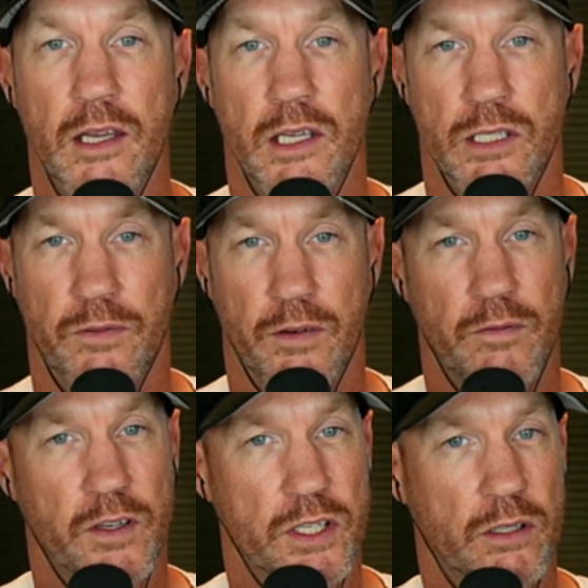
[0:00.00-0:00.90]
So if I'm
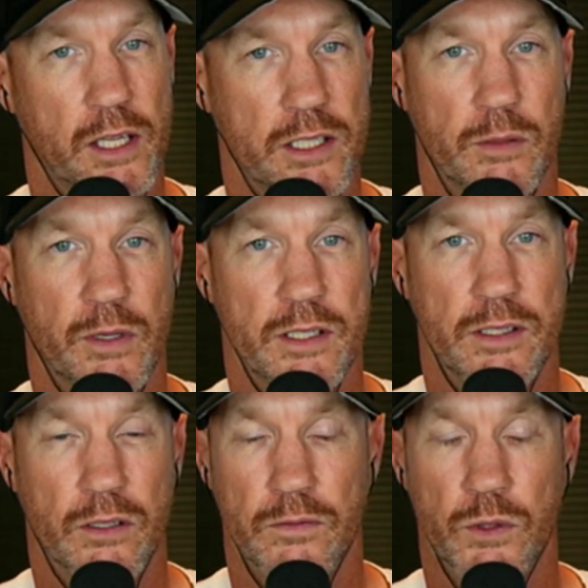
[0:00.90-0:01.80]
visualizing
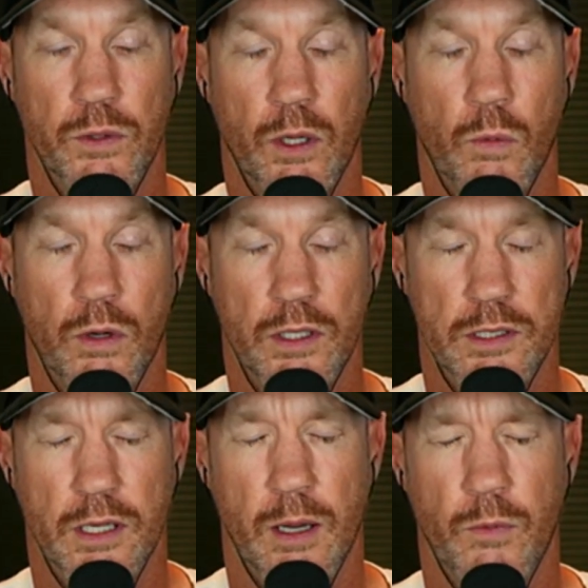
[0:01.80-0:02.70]
myself doing a one
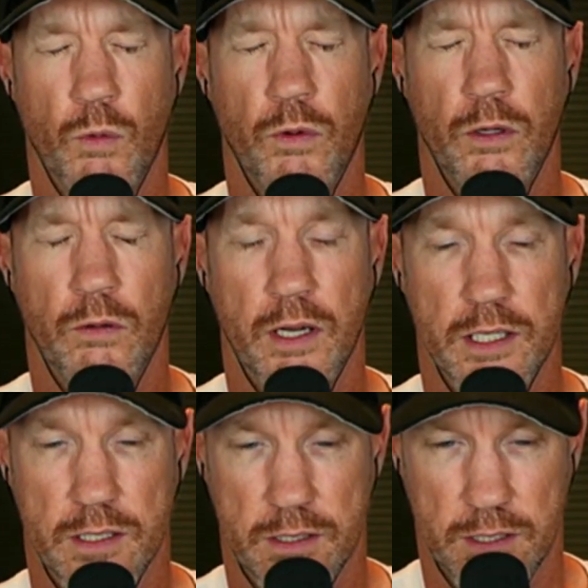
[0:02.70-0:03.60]
timer, what do I
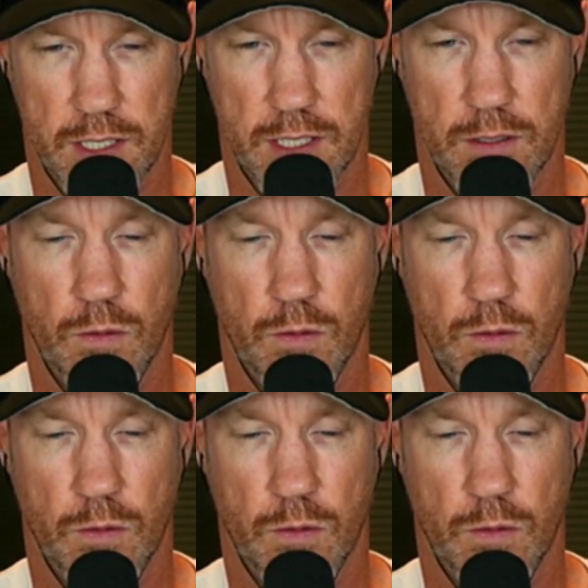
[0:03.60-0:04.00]
see?